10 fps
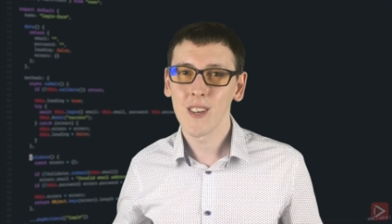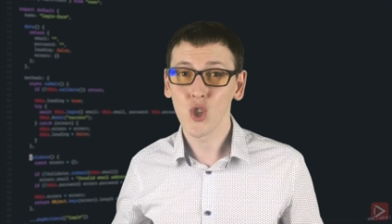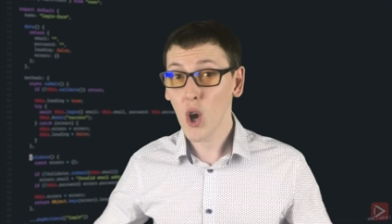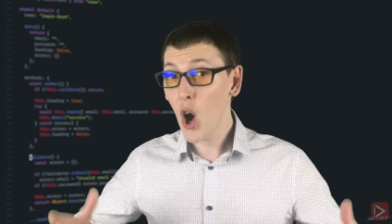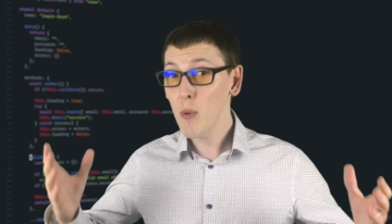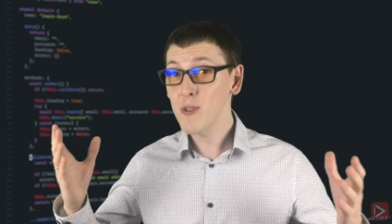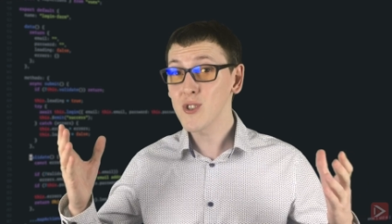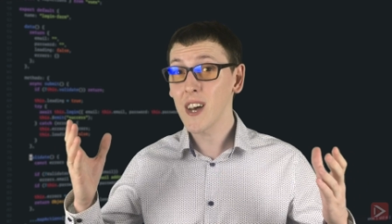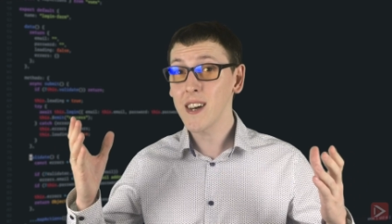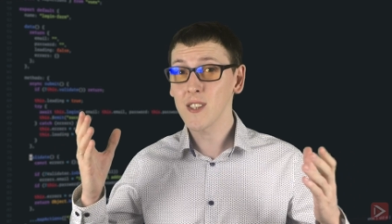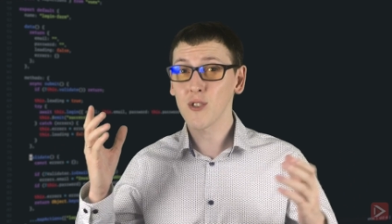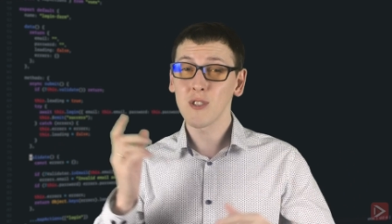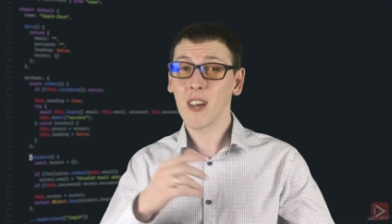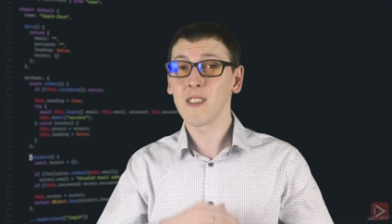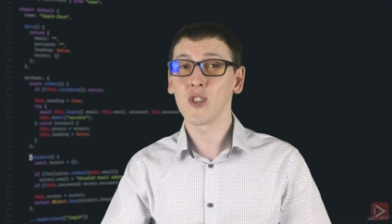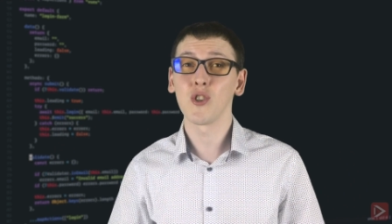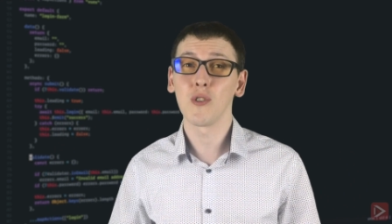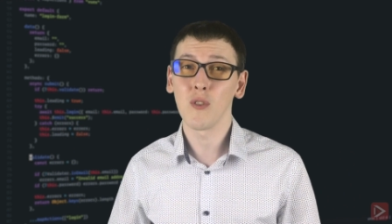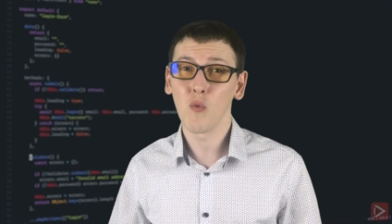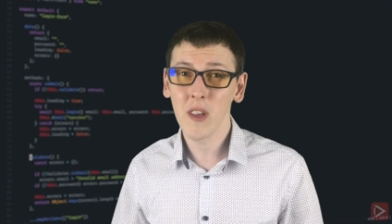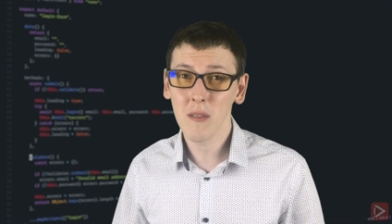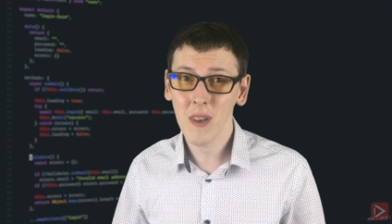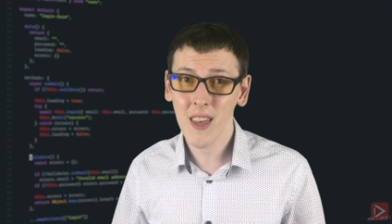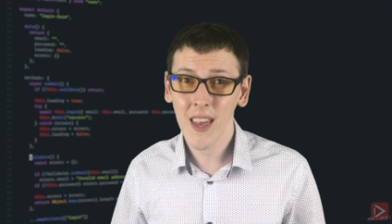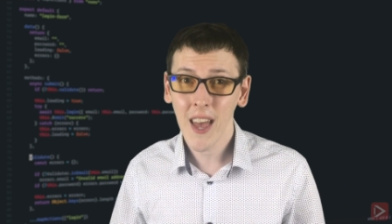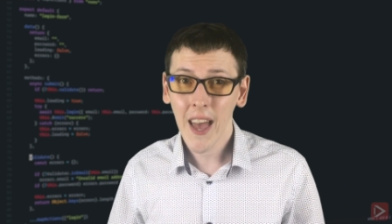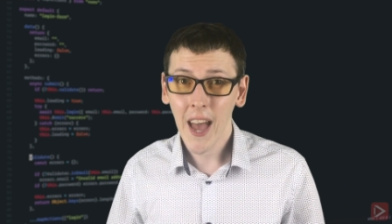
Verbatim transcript: So I hope you're excited to start this journey with me,